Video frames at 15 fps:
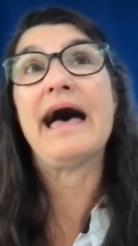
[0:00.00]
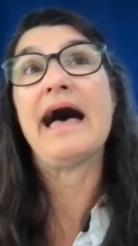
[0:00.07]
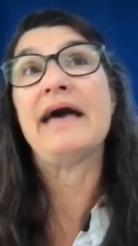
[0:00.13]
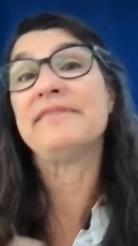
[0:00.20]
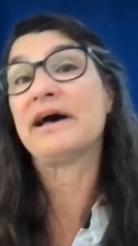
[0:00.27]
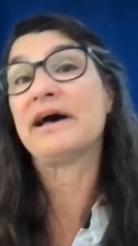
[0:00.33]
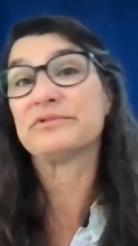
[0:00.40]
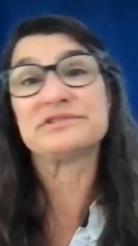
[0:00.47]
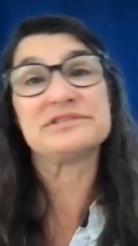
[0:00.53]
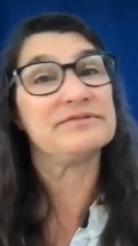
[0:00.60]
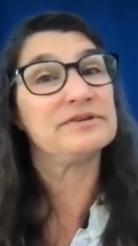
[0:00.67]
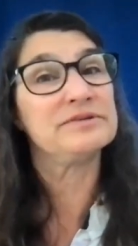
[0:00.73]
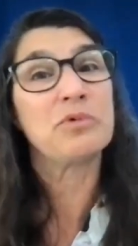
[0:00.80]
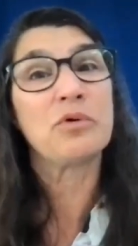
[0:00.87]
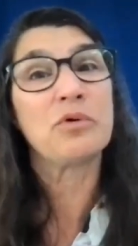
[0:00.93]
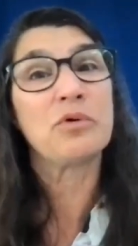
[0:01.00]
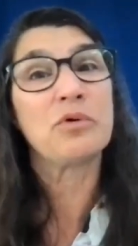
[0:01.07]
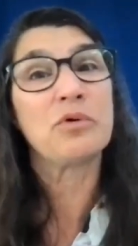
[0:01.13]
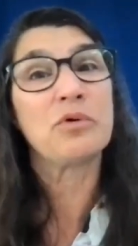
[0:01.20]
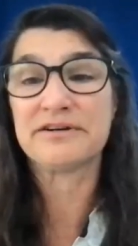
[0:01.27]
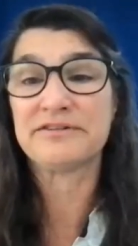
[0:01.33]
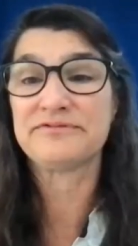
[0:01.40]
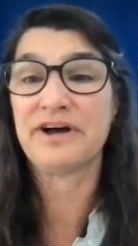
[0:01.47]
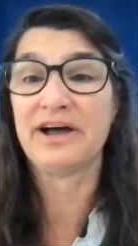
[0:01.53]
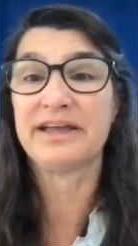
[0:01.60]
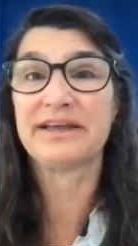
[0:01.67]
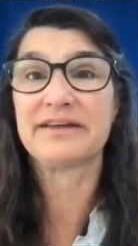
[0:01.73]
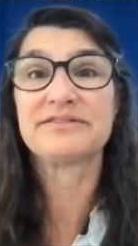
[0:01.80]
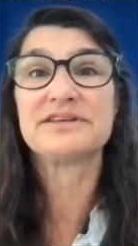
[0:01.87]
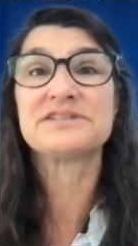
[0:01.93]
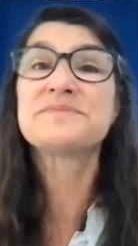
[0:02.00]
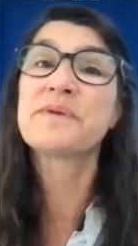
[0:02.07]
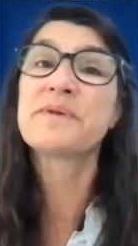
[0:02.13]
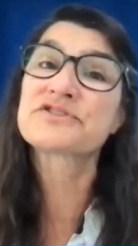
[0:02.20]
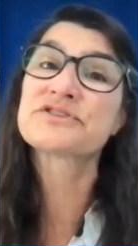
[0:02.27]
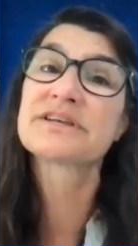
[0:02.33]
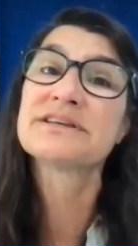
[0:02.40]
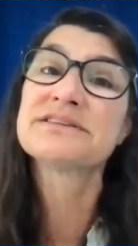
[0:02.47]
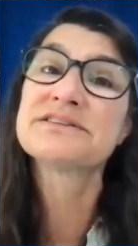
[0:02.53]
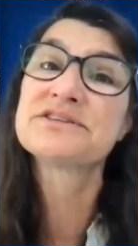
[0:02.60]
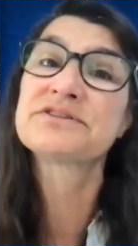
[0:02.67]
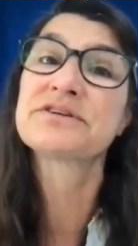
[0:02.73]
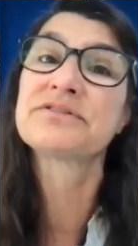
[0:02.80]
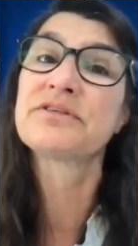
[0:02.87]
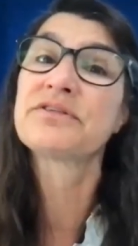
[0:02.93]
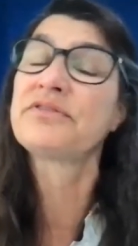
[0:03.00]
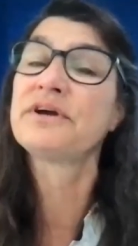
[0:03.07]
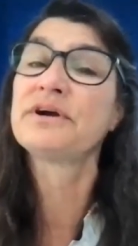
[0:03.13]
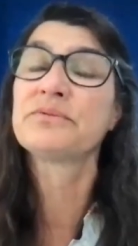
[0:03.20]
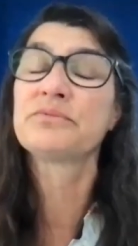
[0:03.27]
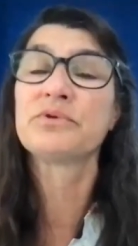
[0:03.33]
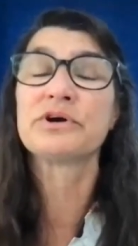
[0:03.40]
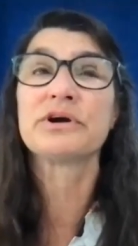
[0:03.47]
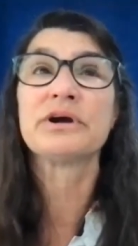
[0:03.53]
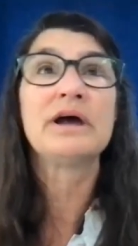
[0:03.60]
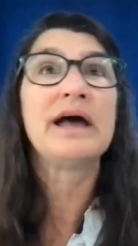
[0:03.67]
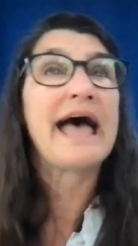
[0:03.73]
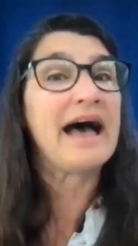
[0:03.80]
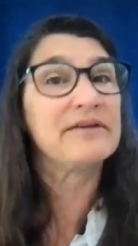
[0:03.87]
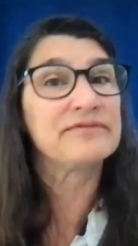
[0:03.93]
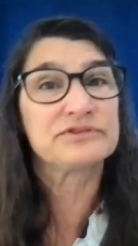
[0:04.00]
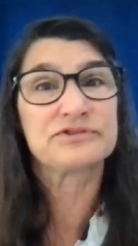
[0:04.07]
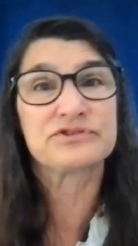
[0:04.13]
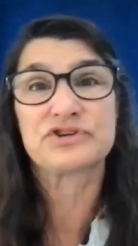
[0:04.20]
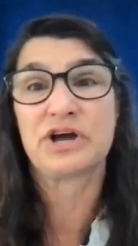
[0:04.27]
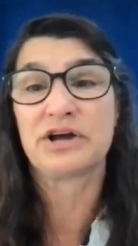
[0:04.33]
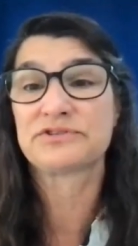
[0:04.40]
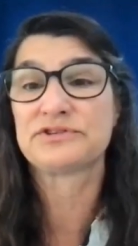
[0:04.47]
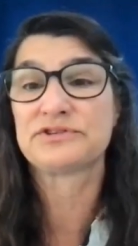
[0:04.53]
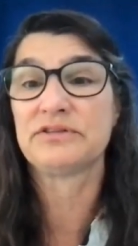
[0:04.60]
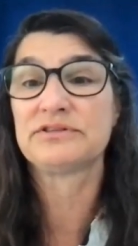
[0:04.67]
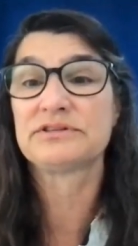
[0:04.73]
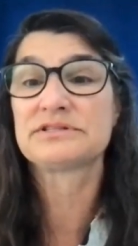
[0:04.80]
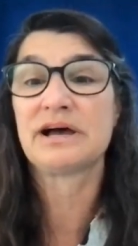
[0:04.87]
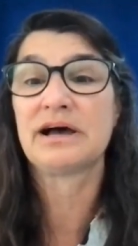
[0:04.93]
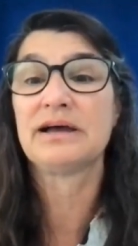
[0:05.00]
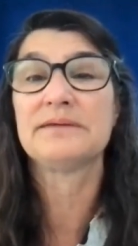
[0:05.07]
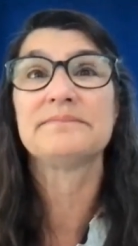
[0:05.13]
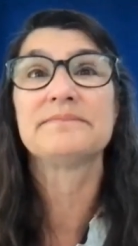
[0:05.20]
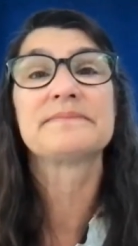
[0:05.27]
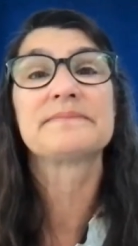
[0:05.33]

And that was even more terrifying, especially considering that there were aftershocks all the time.